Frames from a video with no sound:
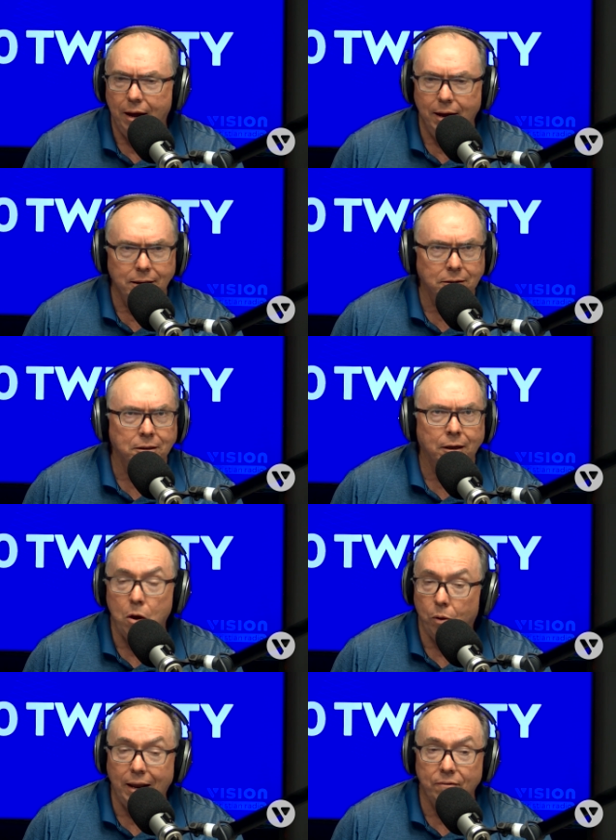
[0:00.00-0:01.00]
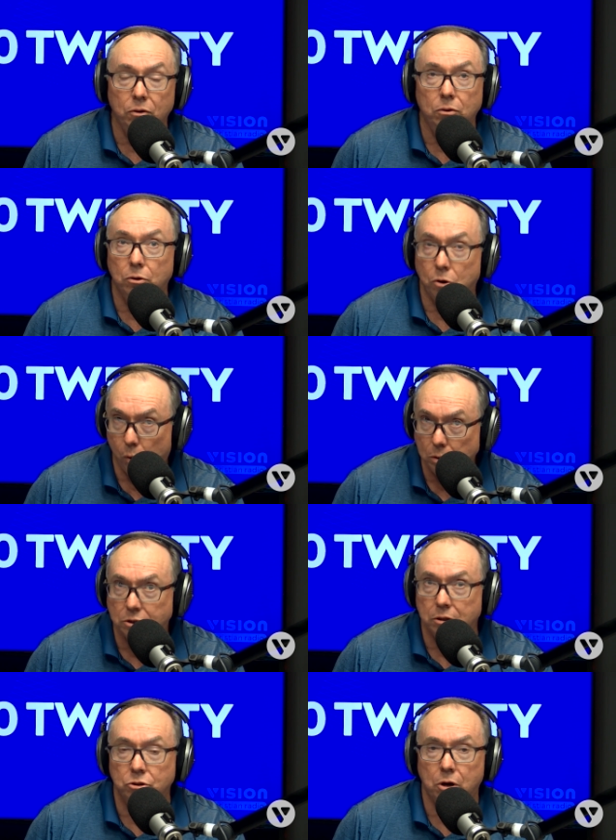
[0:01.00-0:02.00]
uh, lower level
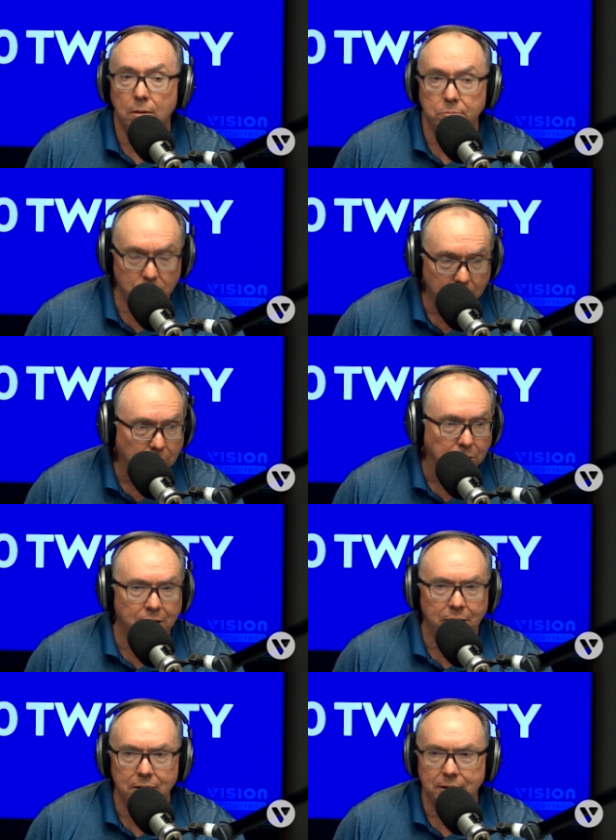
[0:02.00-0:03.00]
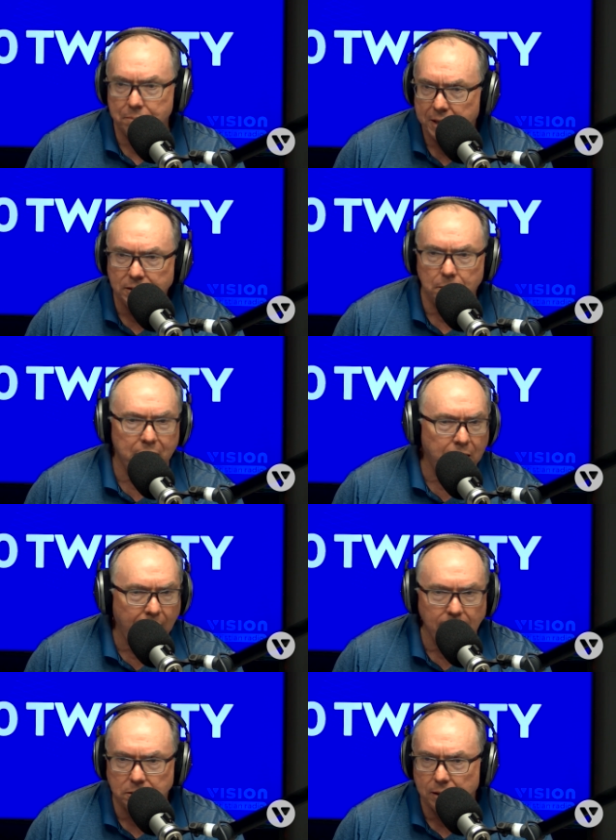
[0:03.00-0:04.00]
courts and tribunals, and some things are
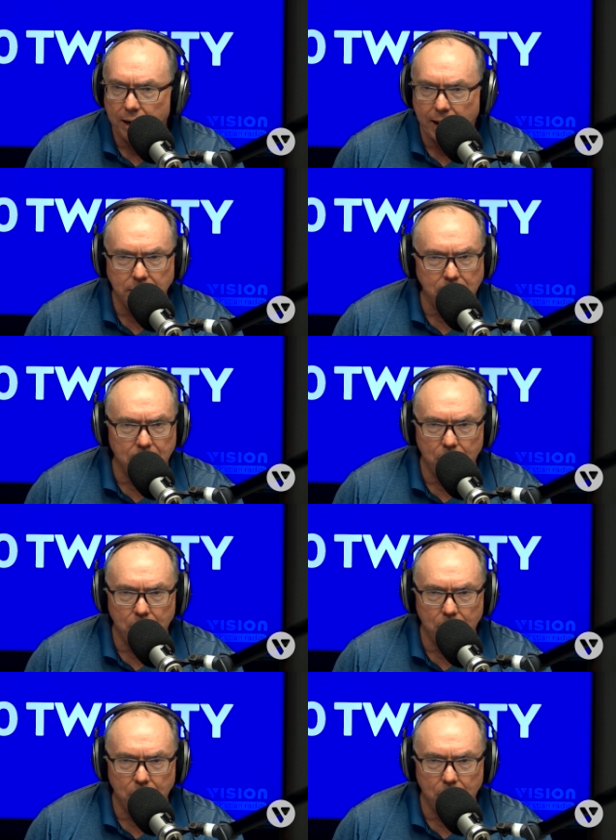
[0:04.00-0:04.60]
being escalated.